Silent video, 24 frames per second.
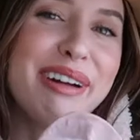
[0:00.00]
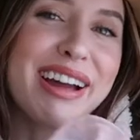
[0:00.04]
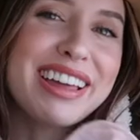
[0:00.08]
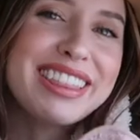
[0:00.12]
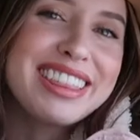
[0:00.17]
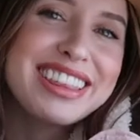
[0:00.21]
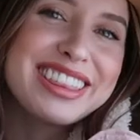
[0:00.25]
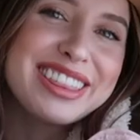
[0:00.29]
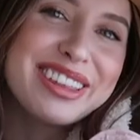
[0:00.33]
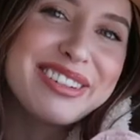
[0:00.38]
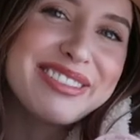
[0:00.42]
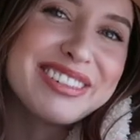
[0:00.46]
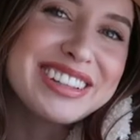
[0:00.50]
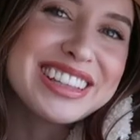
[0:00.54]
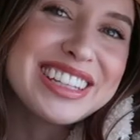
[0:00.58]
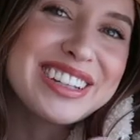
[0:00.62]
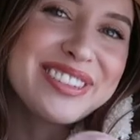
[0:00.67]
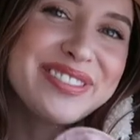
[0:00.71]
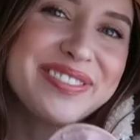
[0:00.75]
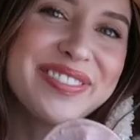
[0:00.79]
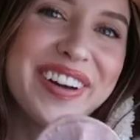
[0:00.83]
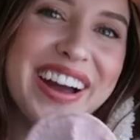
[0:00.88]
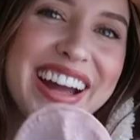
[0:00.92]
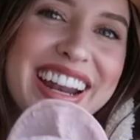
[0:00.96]
I think they're
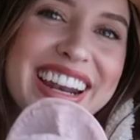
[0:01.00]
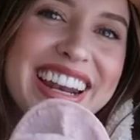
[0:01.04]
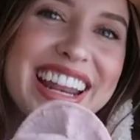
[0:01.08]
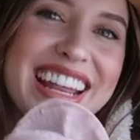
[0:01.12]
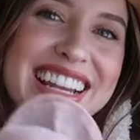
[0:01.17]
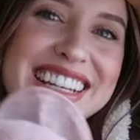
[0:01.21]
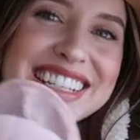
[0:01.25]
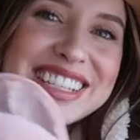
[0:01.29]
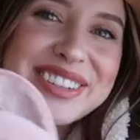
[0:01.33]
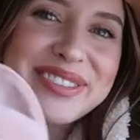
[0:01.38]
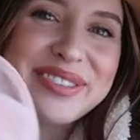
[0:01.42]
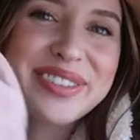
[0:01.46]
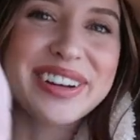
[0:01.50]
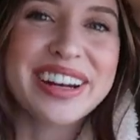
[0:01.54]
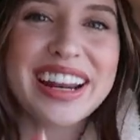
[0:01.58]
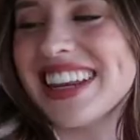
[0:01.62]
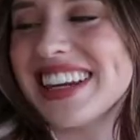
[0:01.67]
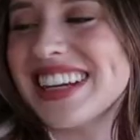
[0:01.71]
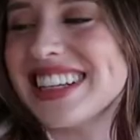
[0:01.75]
really fun and different,